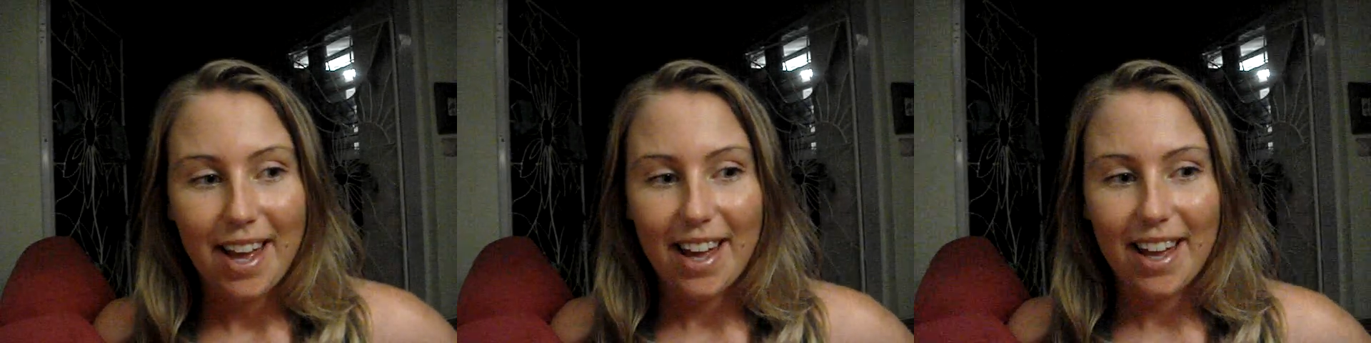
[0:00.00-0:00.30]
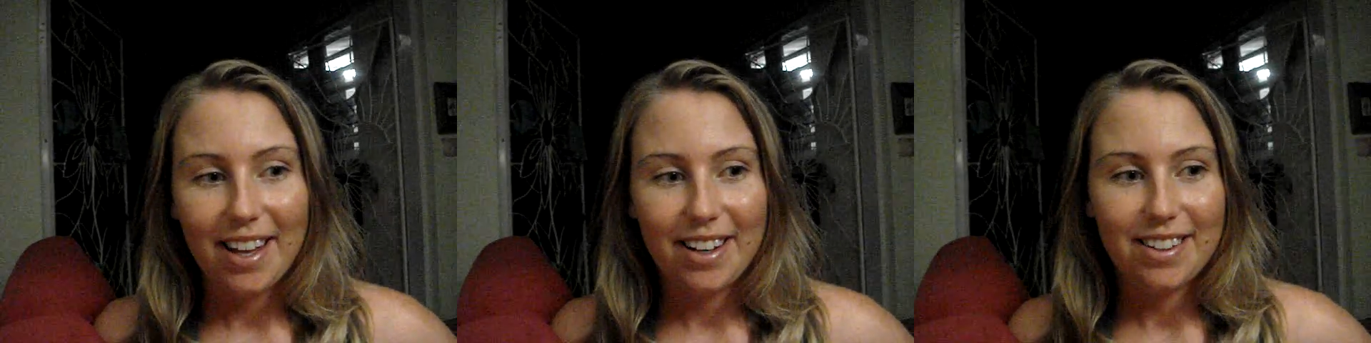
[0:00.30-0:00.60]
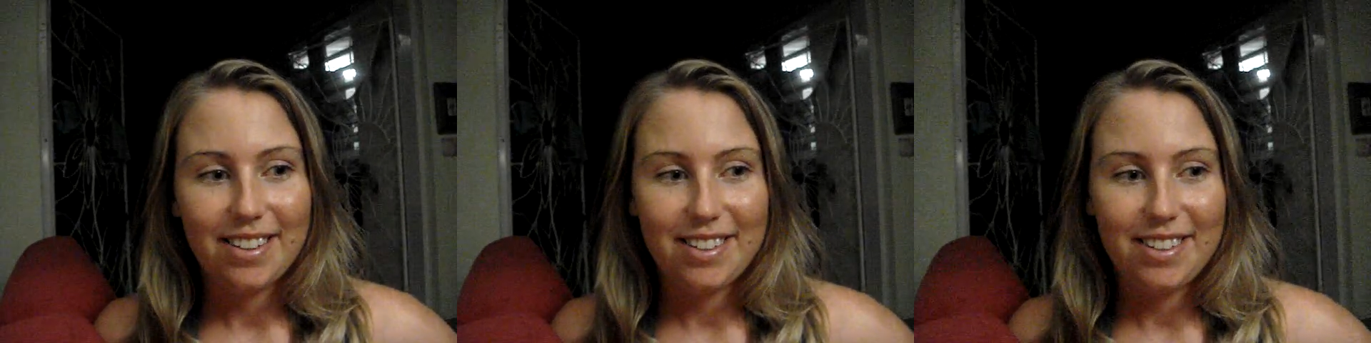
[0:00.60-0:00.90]

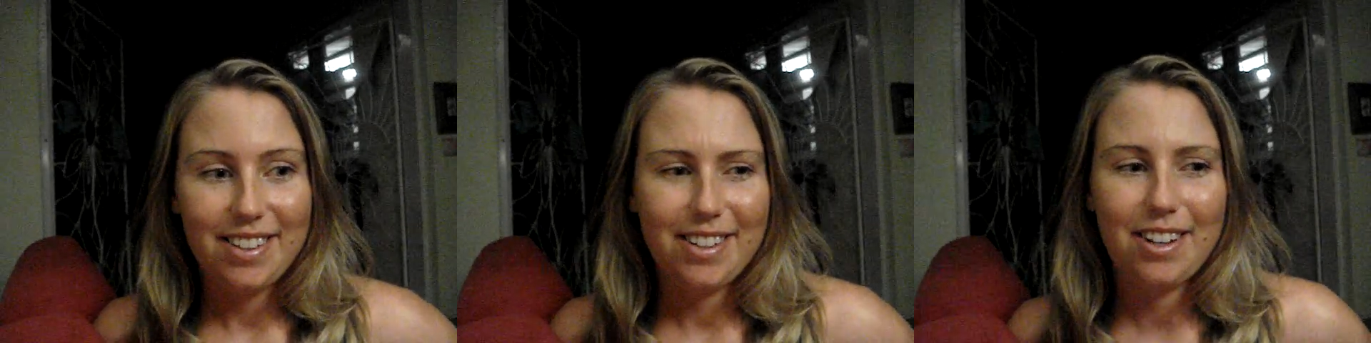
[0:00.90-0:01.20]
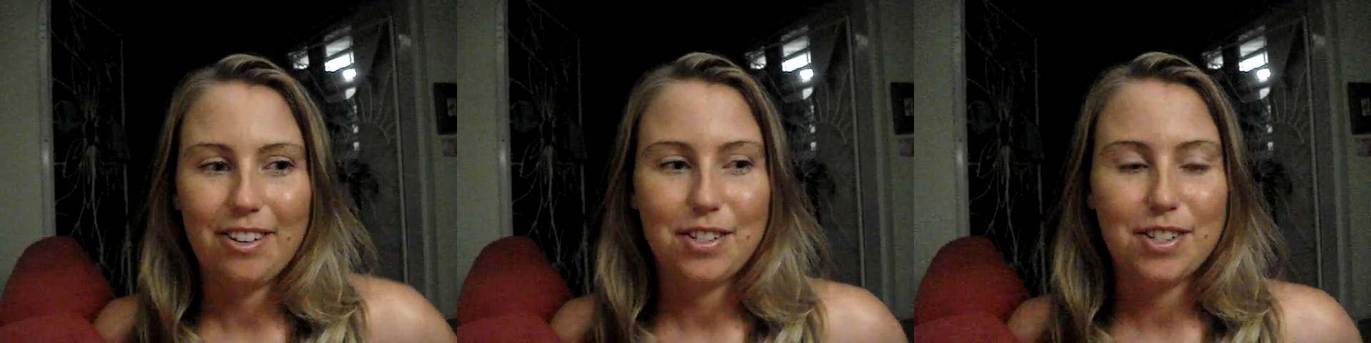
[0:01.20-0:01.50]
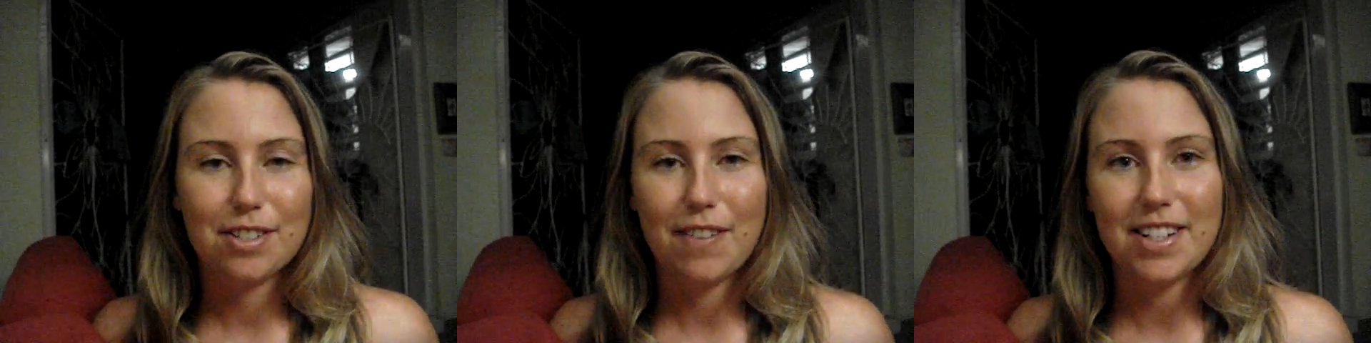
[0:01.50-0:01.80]
and it was
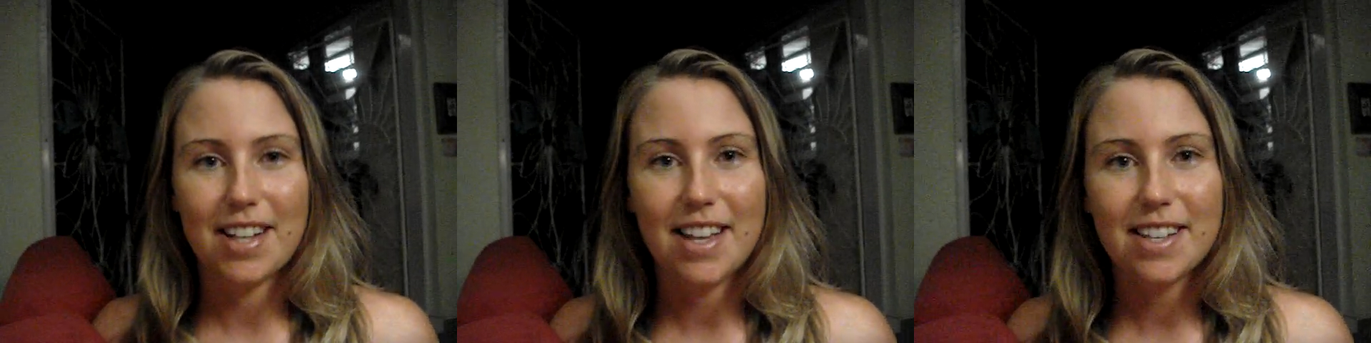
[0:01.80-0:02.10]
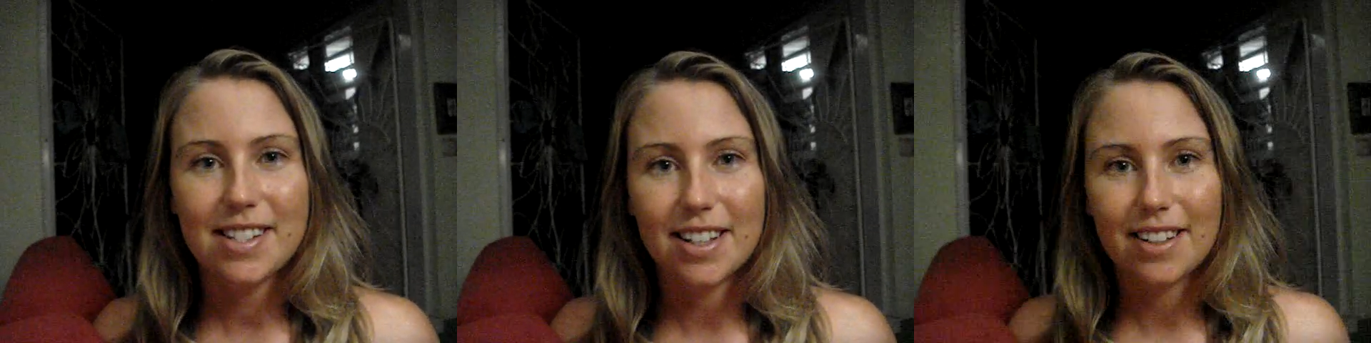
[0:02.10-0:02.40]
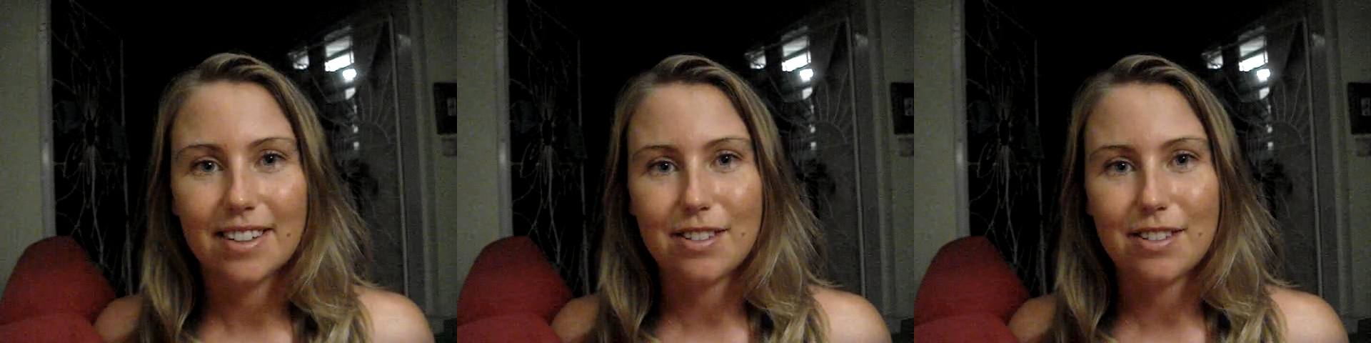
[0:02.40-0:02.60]
just fantastic.